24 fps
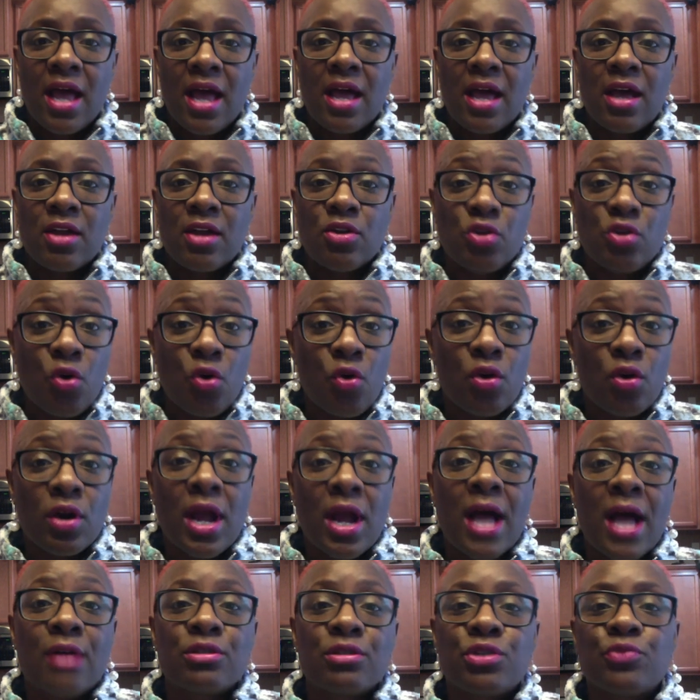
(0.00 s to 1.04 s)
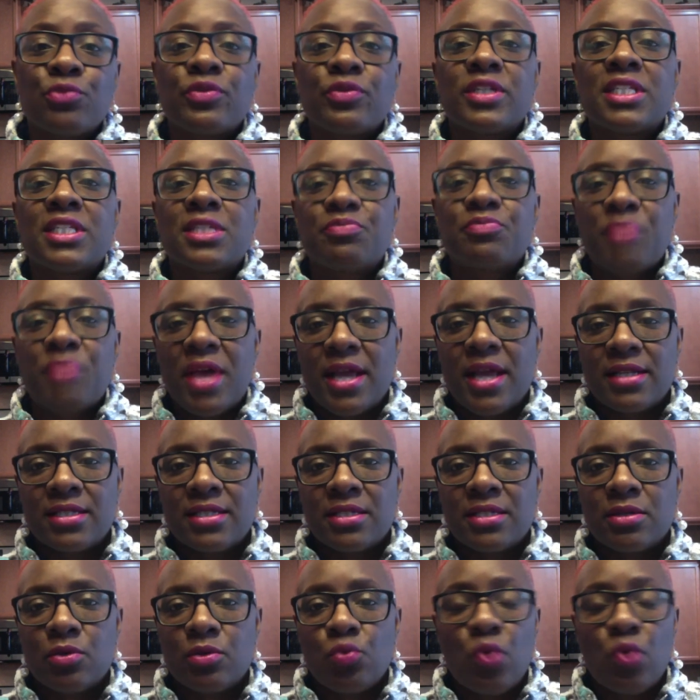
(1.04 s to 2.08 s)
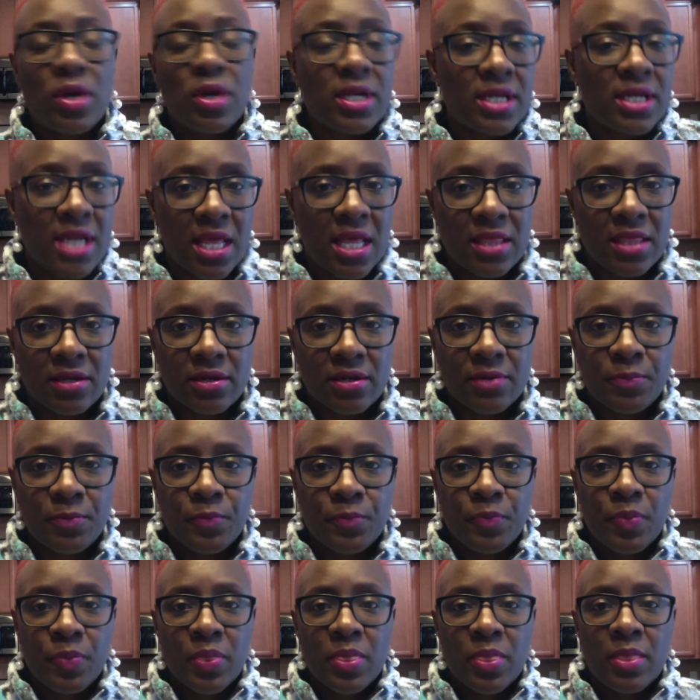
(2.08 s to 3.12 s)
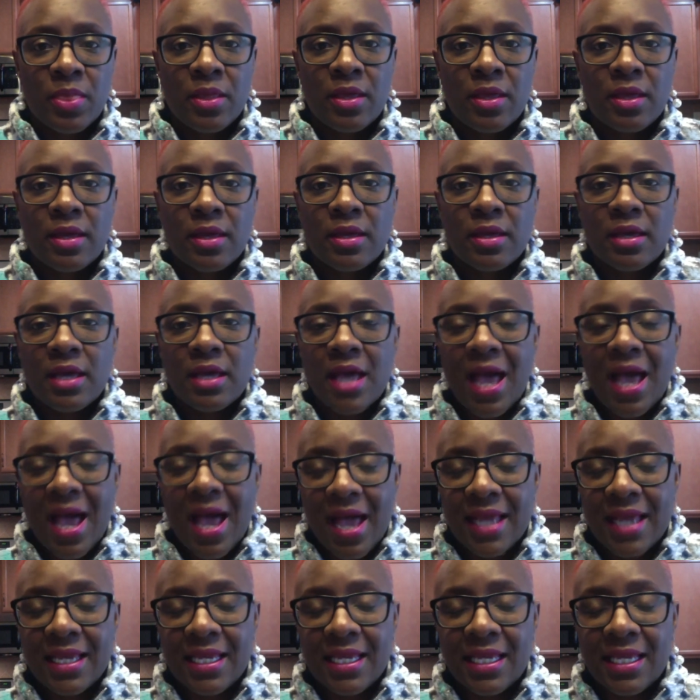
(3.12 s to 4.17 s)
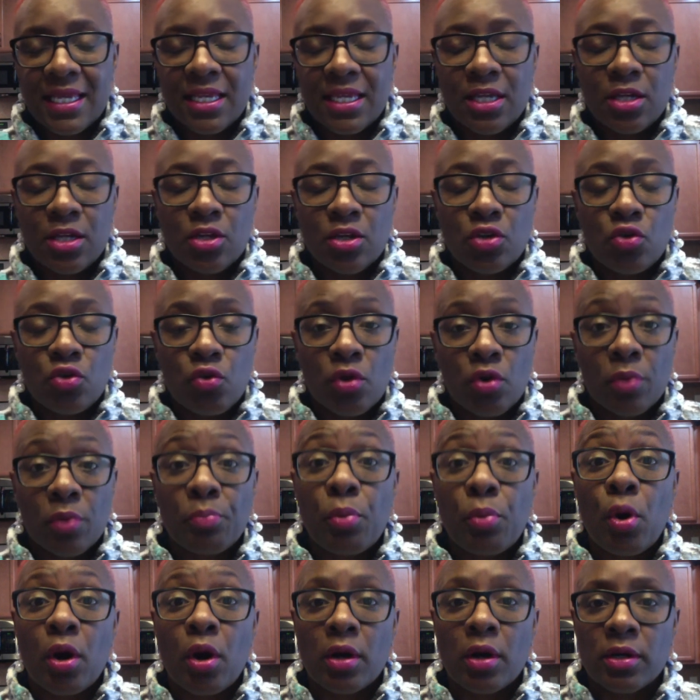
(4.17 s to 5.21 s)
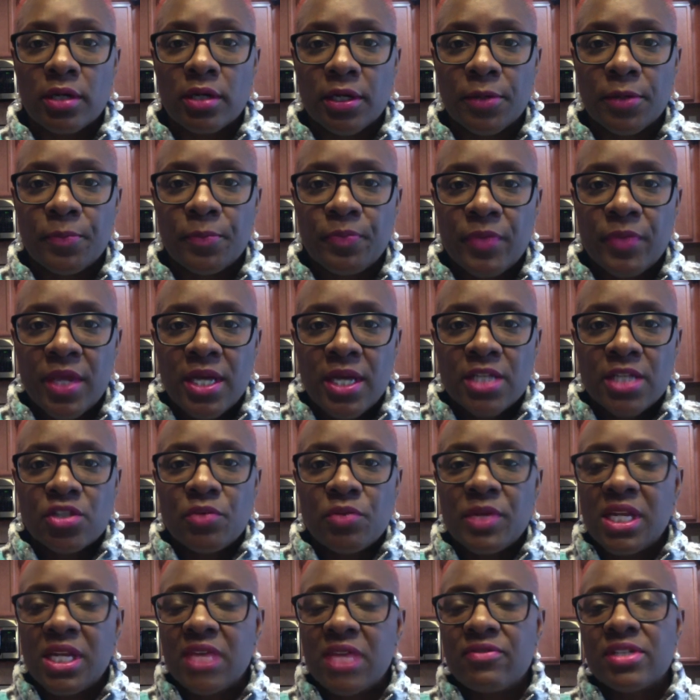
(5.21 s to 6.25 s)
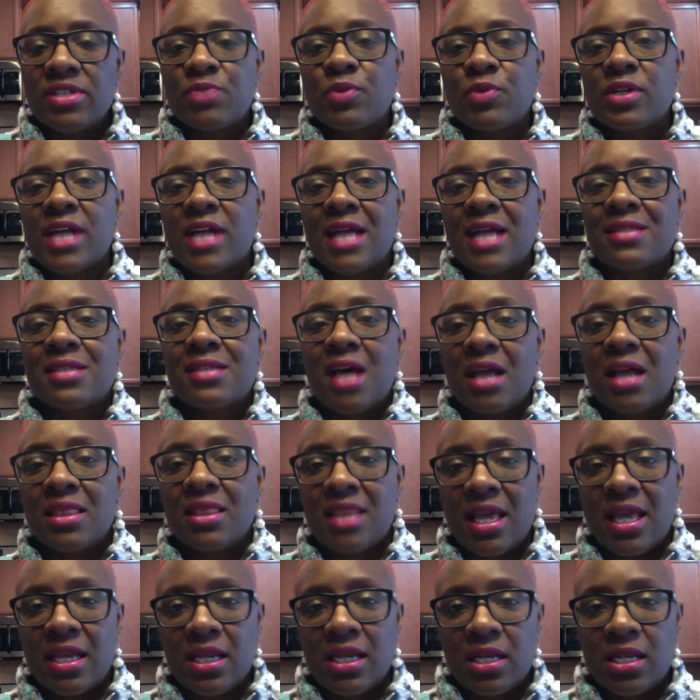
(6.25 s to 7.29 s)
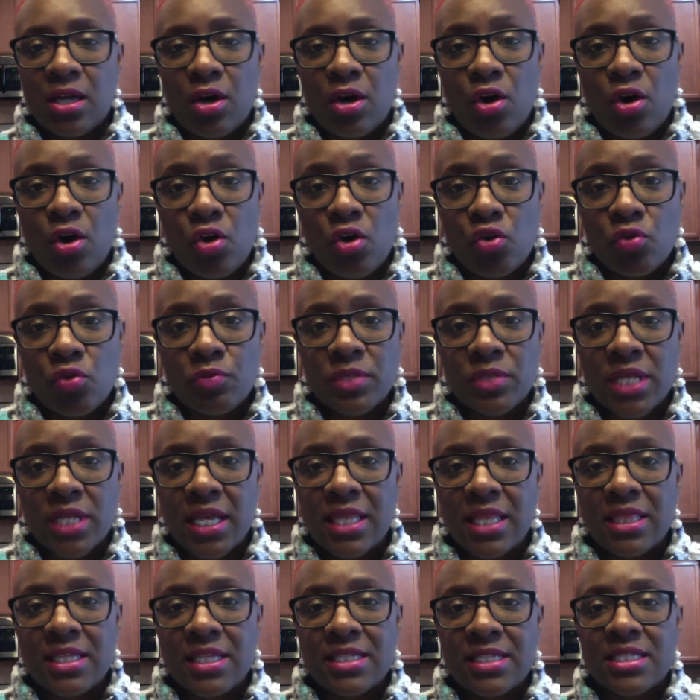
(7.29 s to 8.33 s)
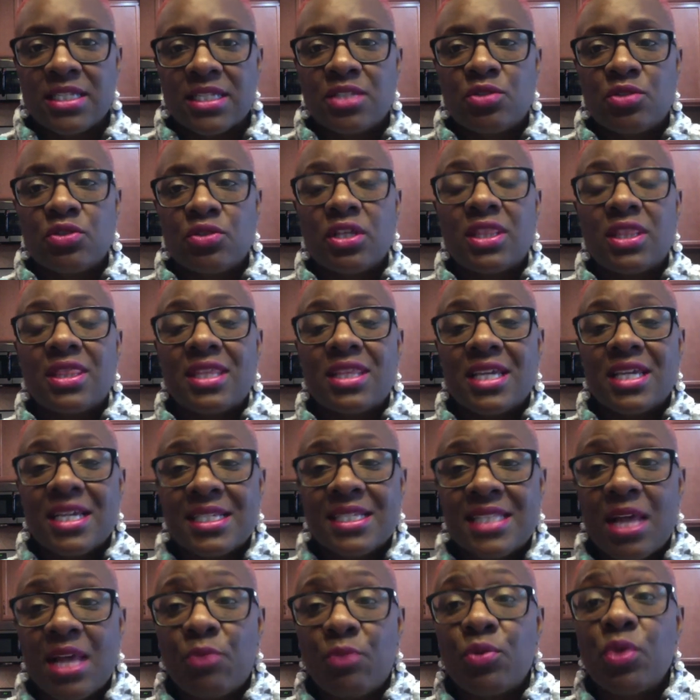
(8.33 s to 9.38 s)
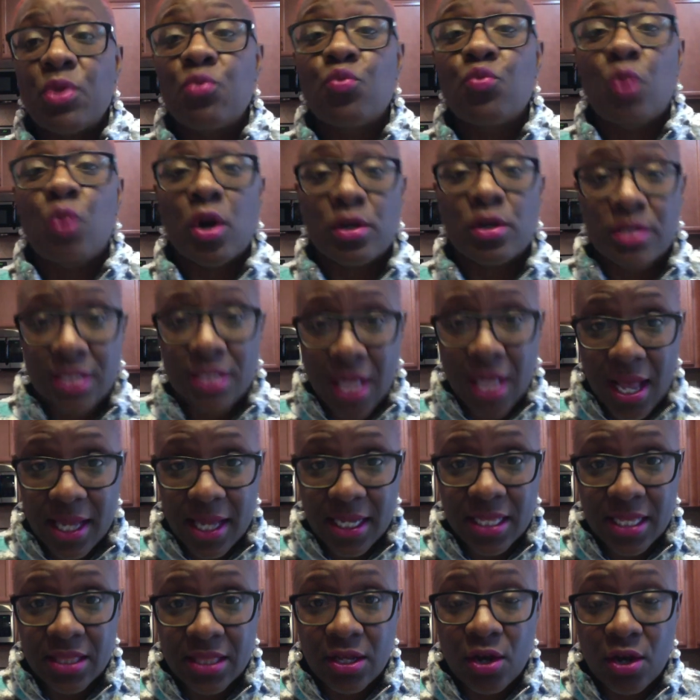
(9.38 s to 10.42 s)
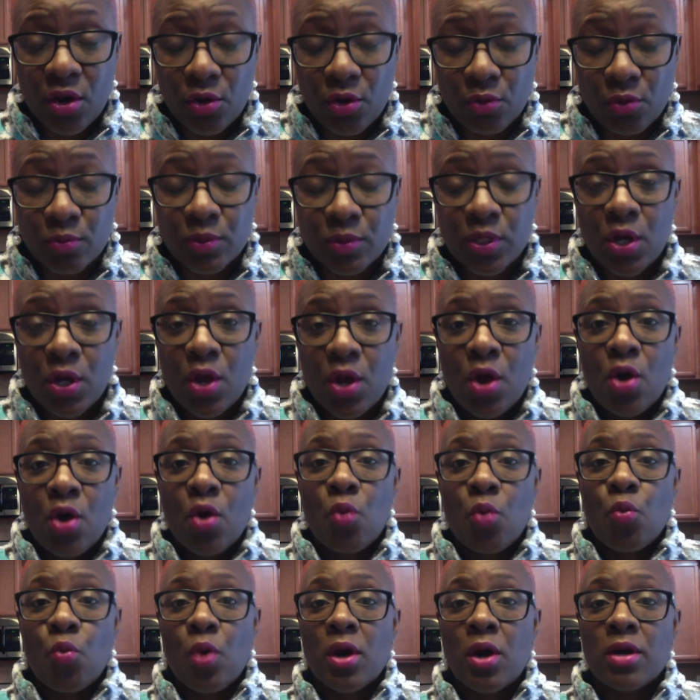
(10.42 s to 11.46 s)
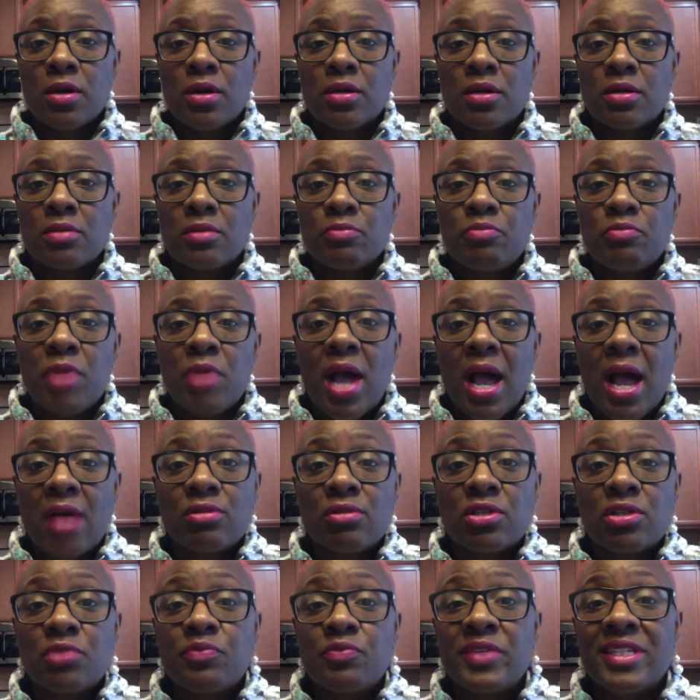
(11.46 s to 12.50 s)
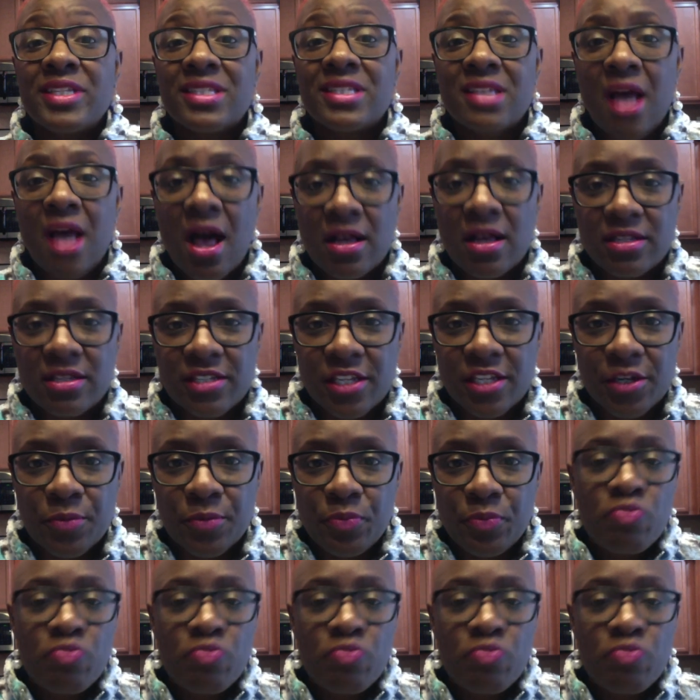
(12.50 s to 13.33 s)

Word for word: nor how to respect one another i.e., your partner. So many of us were not taught that in the homes, and this is the things that we were taught in the homes were how to be toxic.